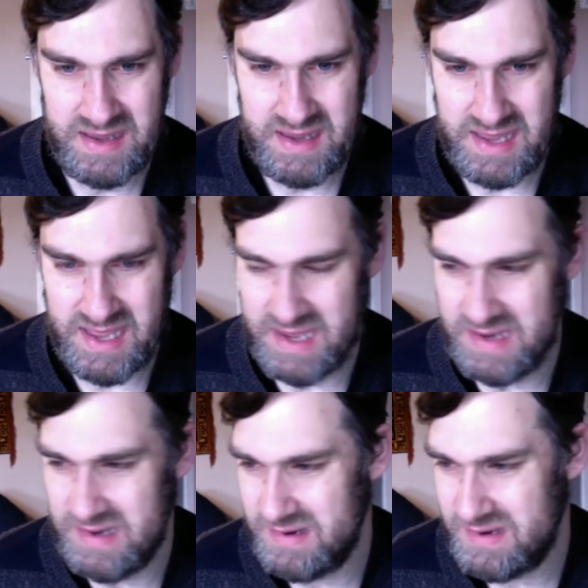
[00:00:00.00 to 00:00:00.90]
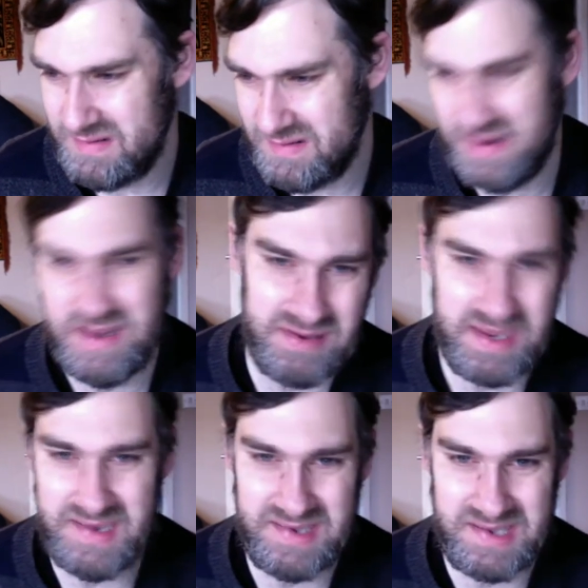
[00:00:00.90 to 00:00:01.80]
And
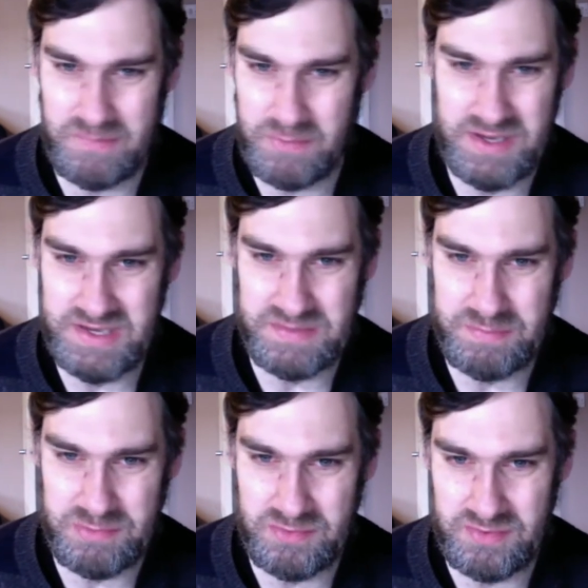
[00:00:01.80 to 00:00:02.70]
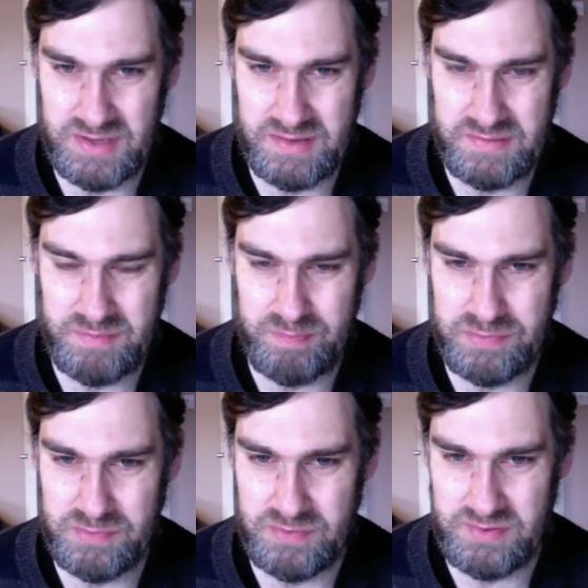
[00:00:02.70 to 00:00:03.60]
okay, so Ouija
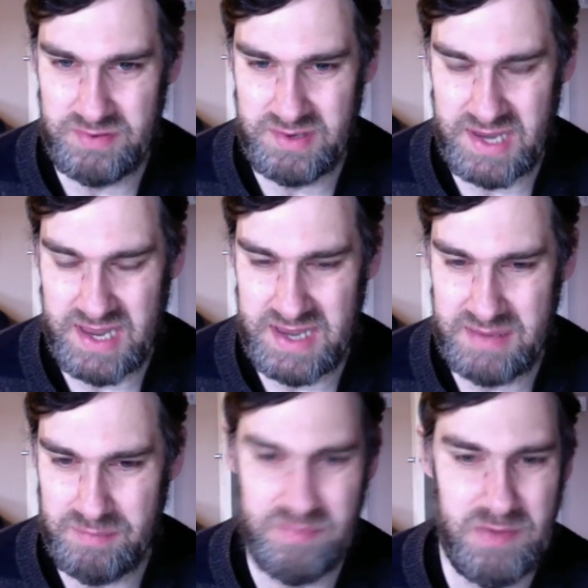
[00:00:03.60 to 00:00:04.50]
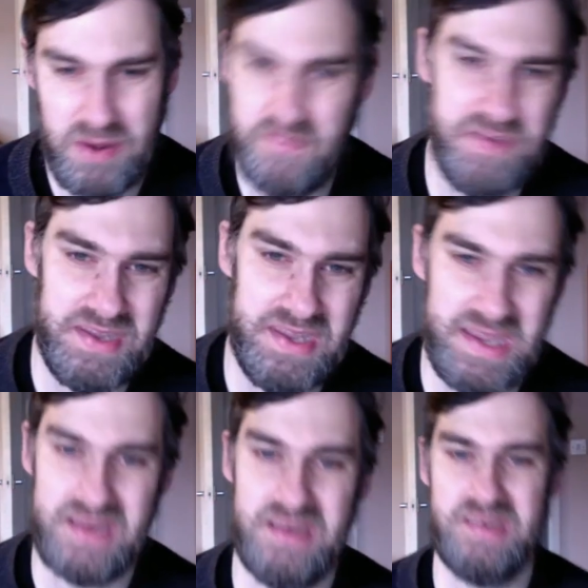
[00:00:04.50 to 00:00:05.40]
board game, obviously they're
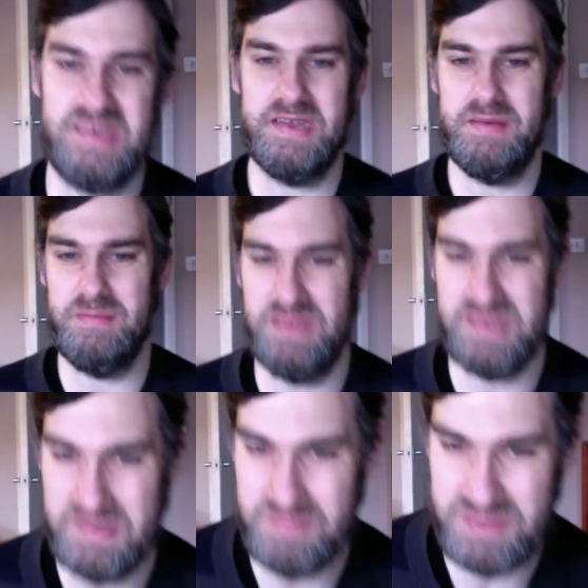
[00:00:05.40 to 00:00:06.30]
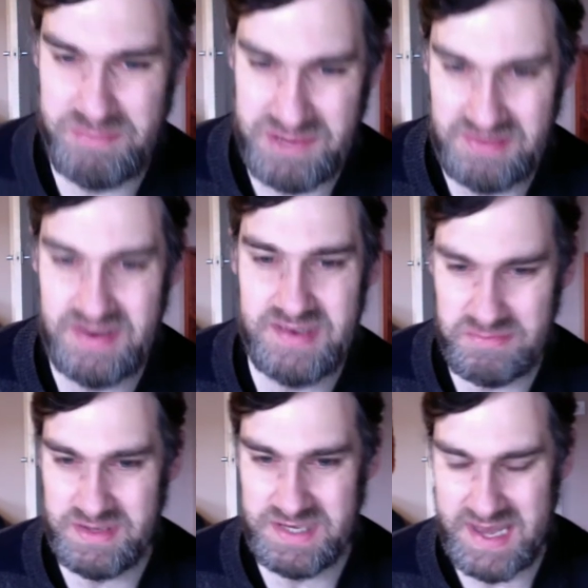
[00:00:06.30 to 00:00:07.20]
going to summon some spirits,
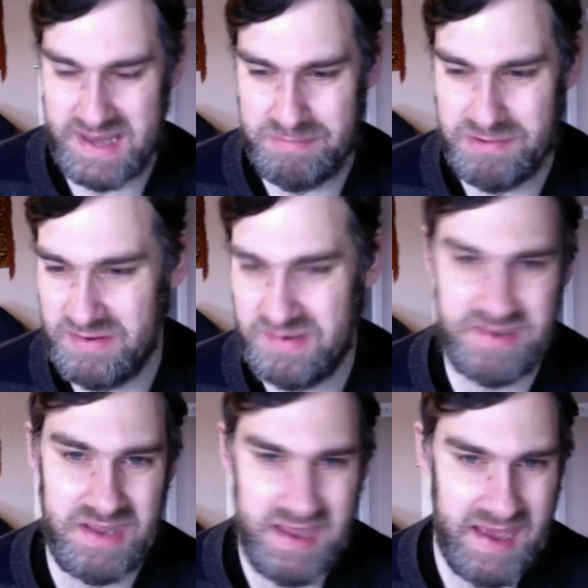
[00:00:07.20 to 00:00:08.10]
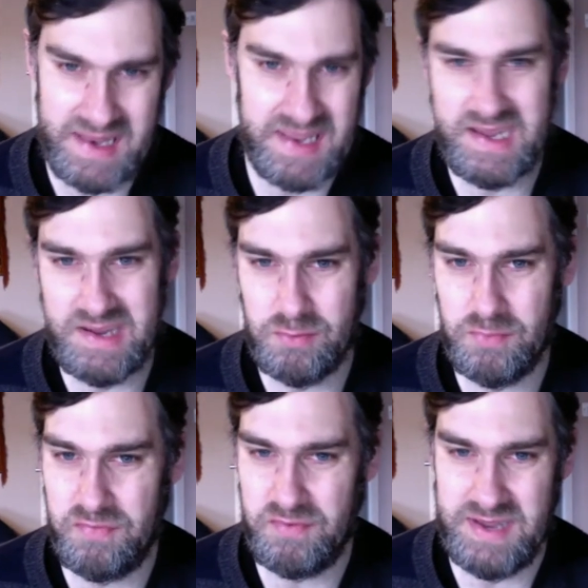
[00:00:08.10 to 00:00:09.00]
which happens, and they all
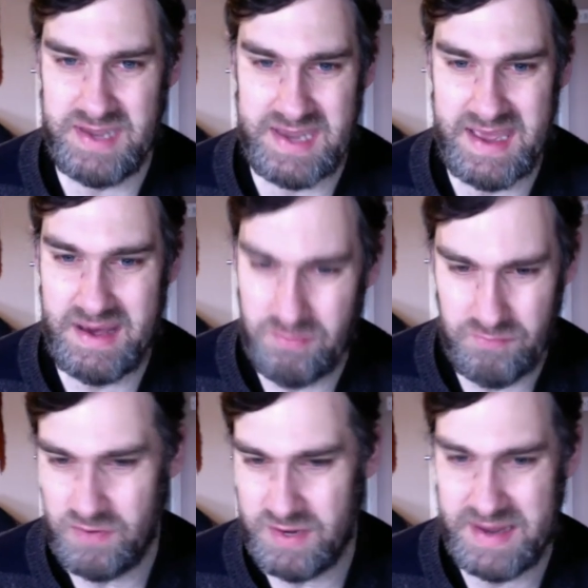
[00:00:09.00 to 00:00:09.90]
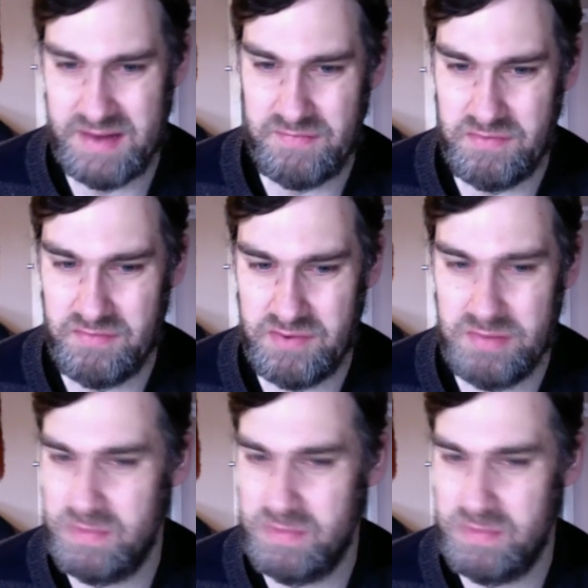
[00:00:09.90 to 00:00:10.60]
freak out, run out of the room.